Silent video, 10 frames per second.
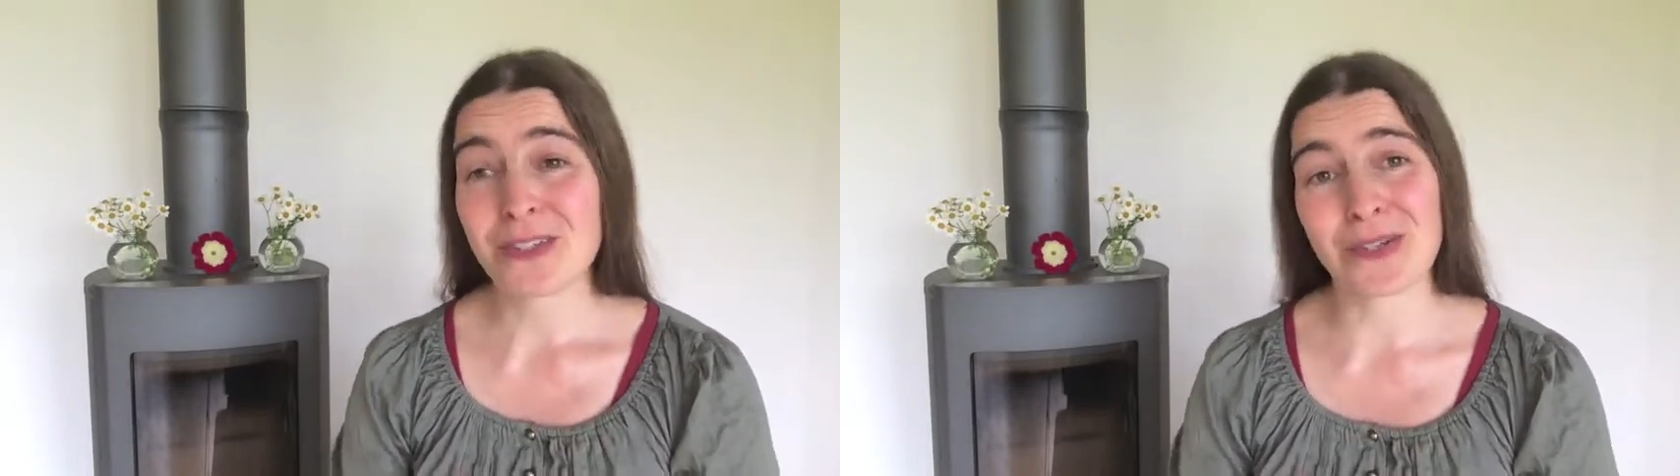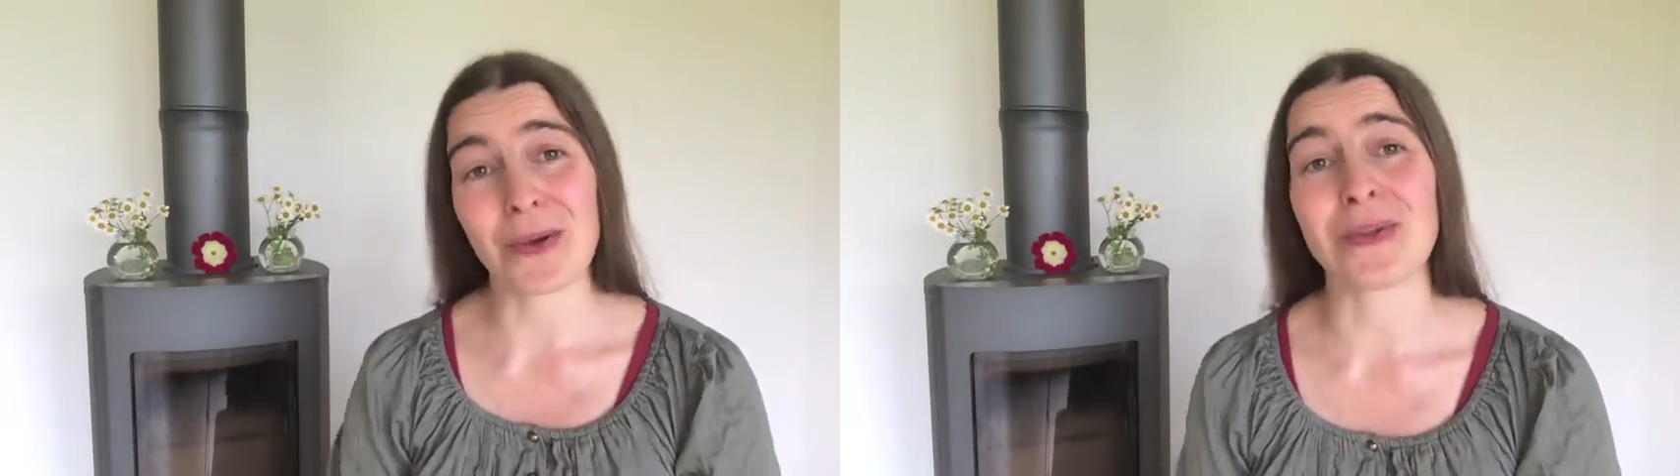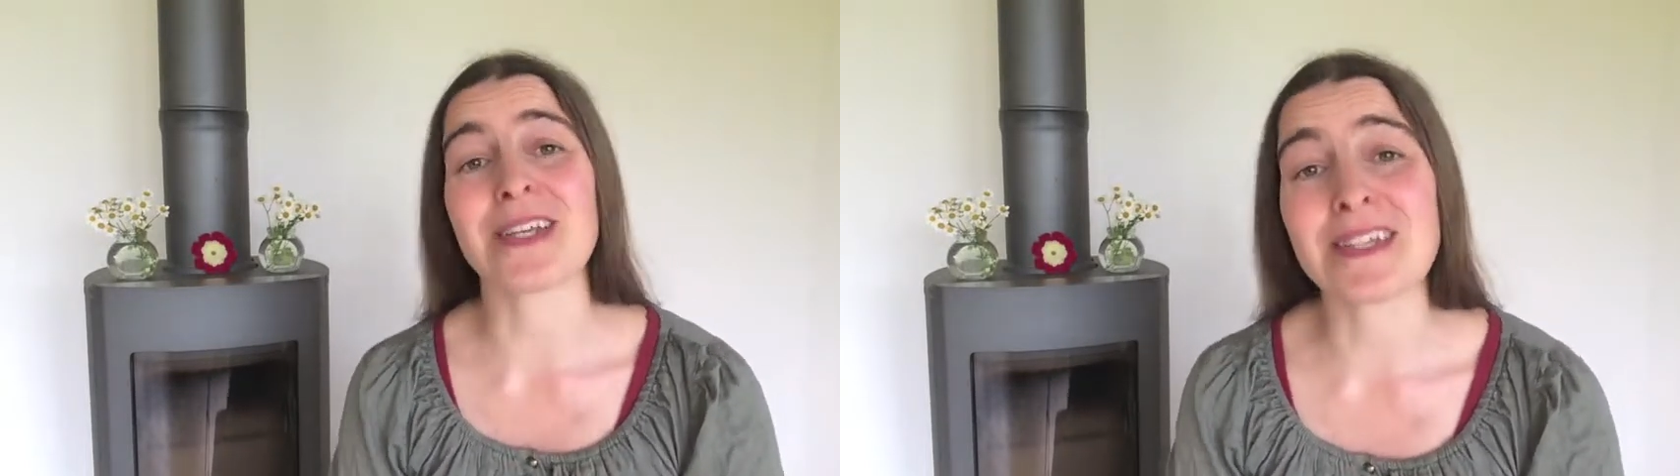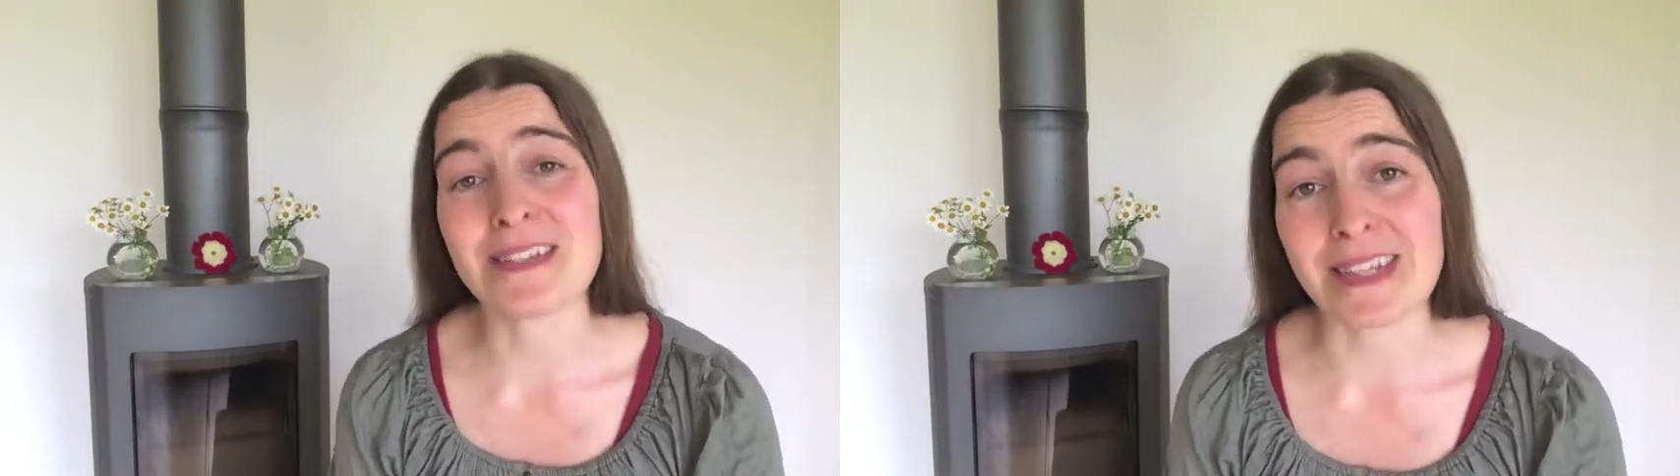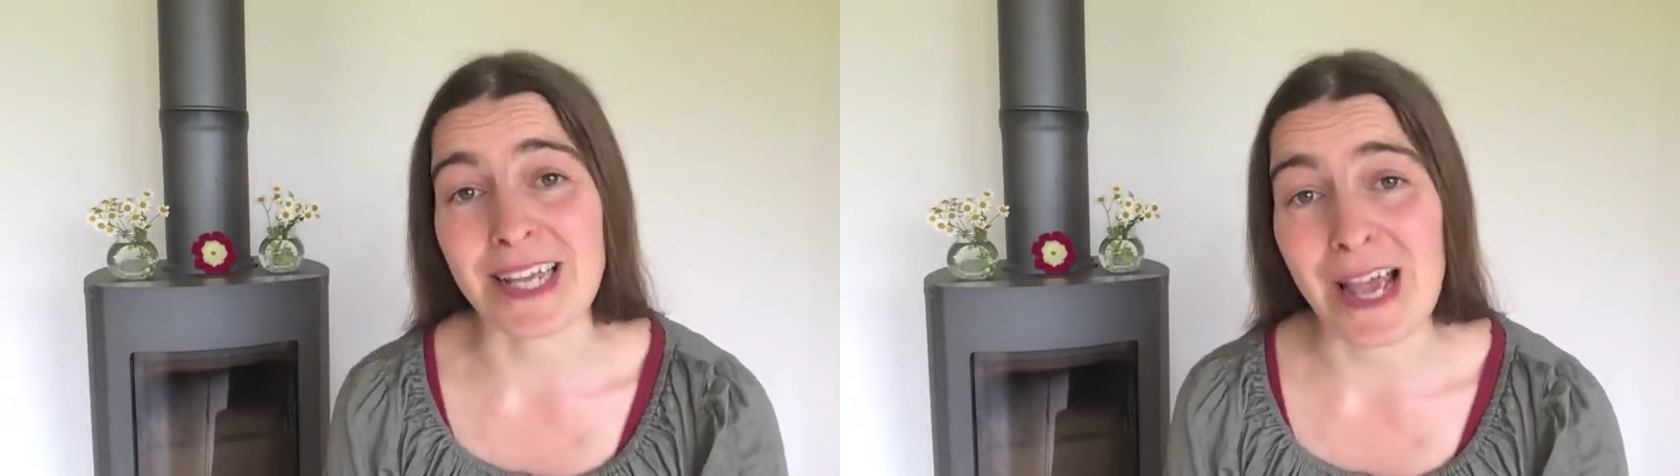So this
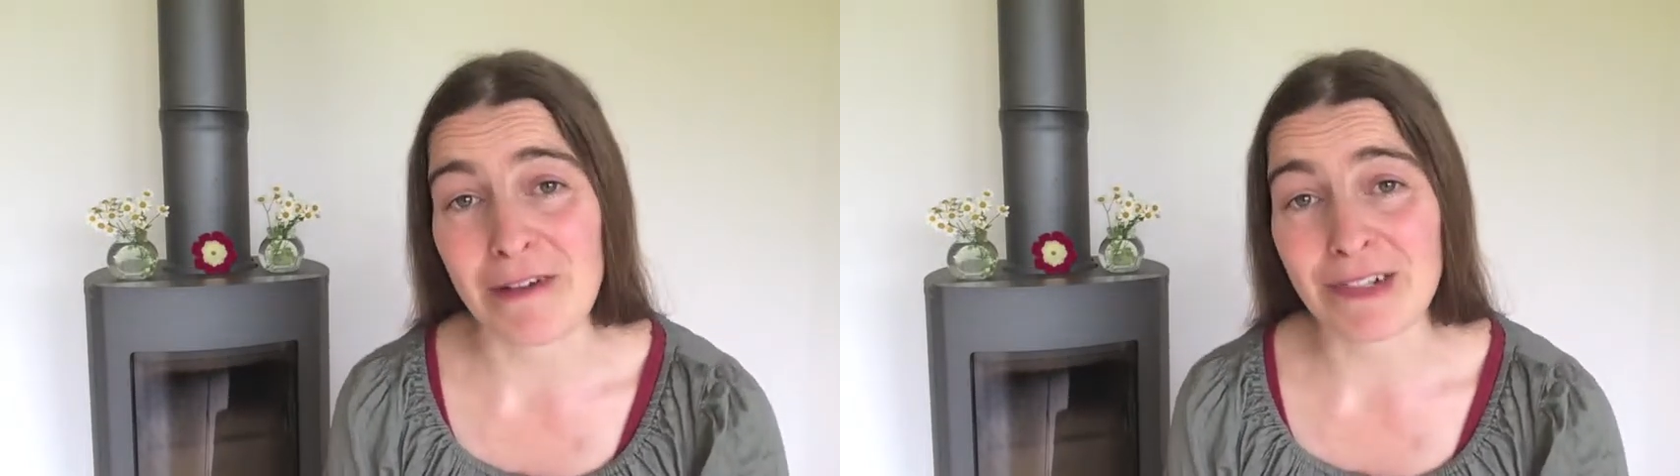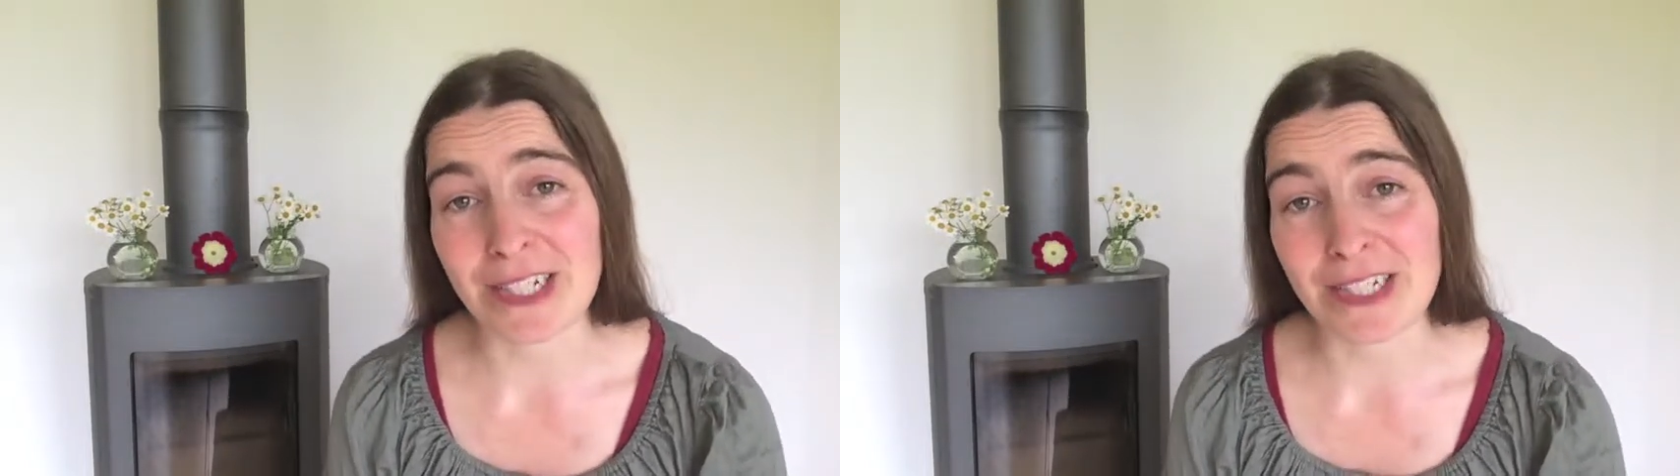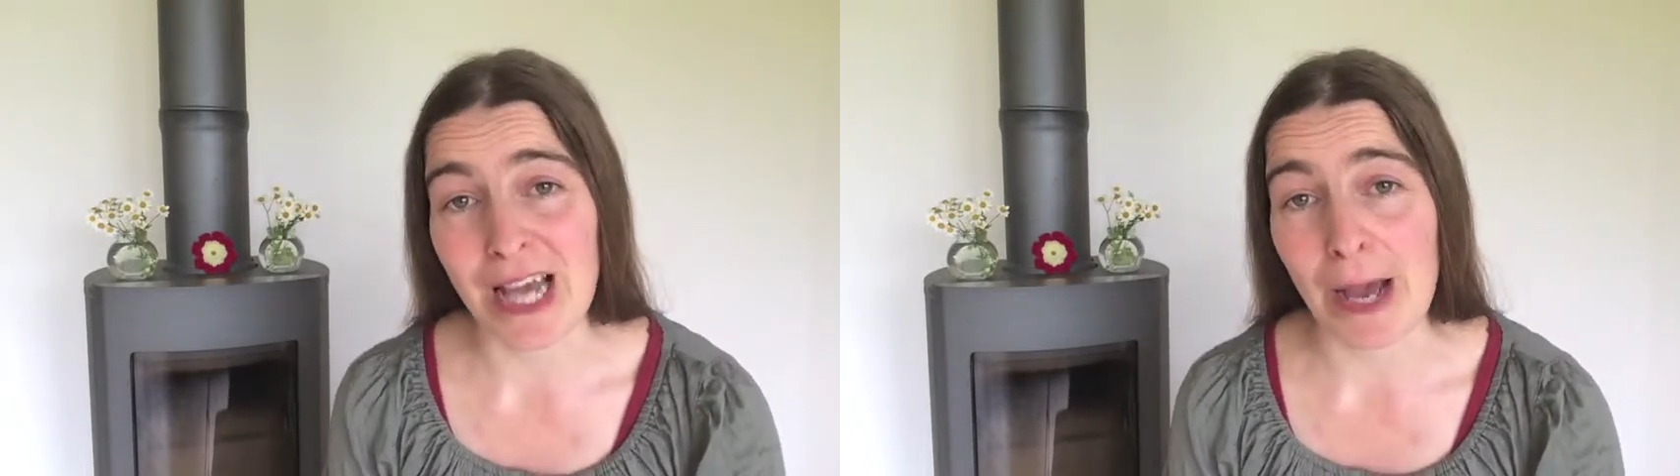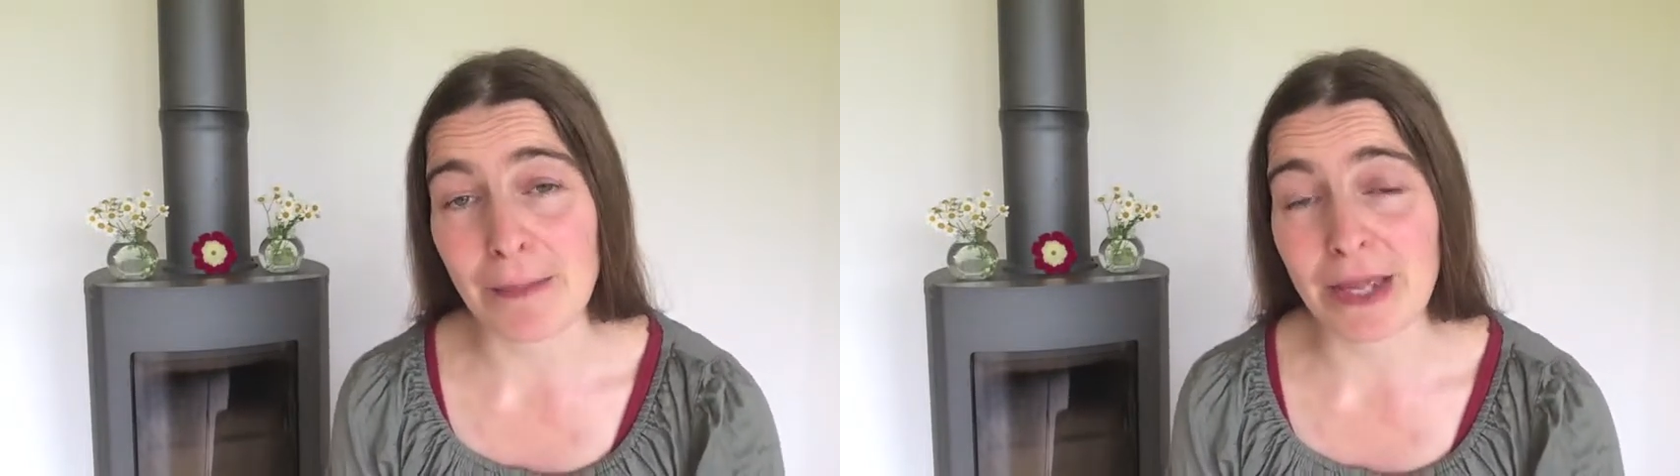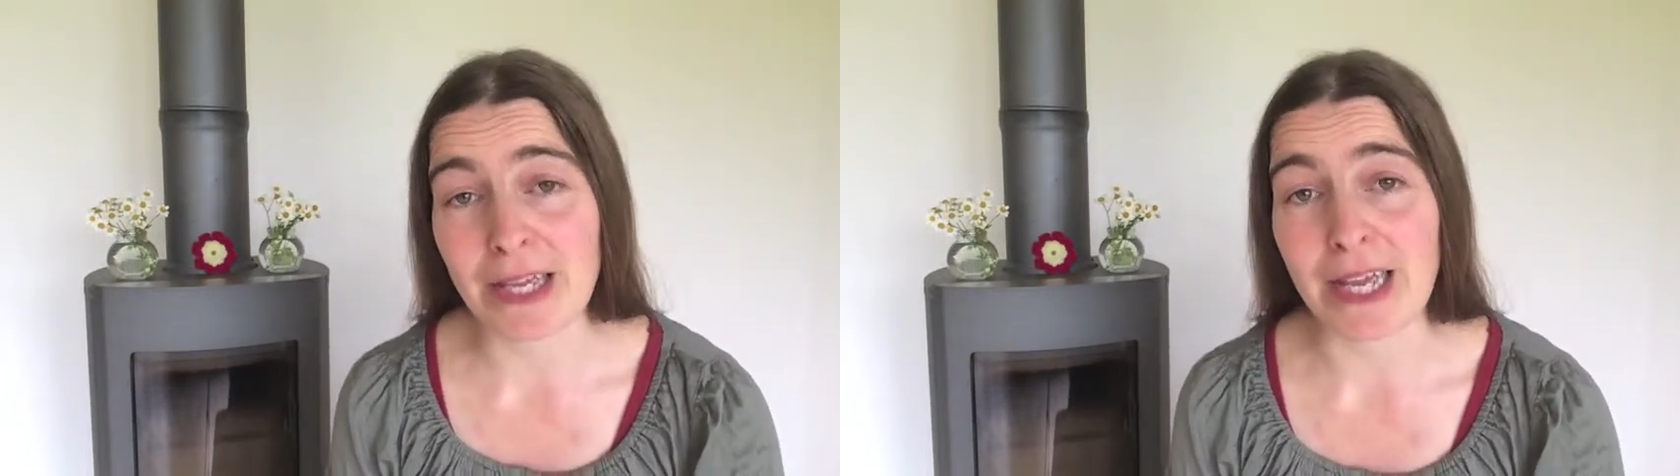is EFT
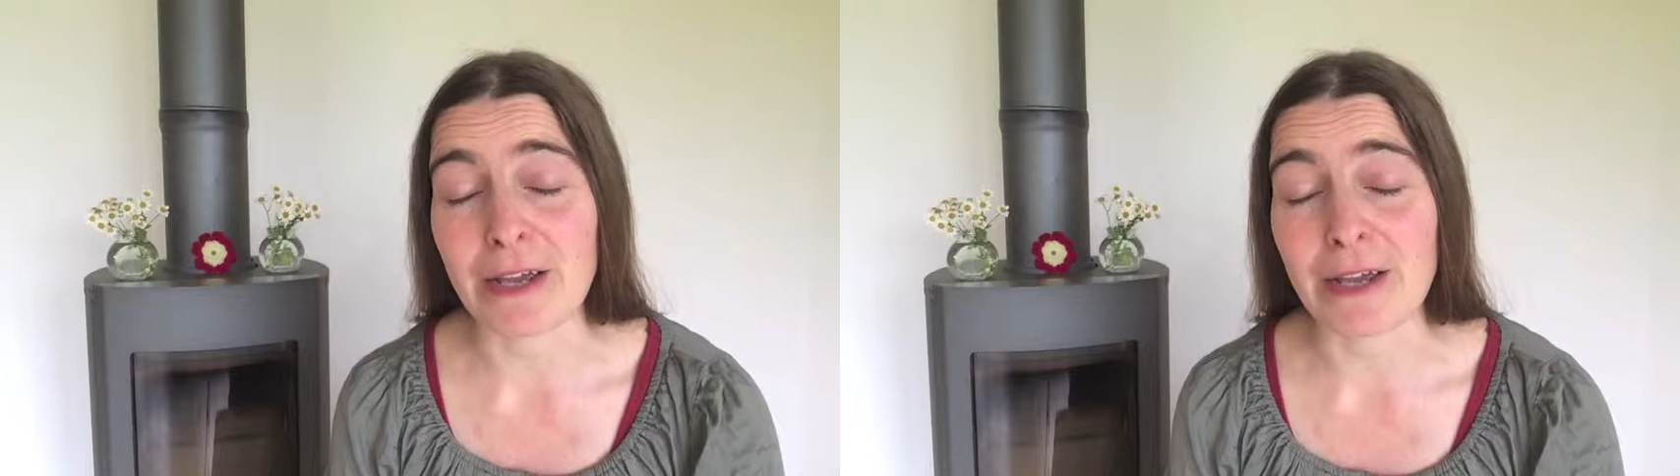tapping.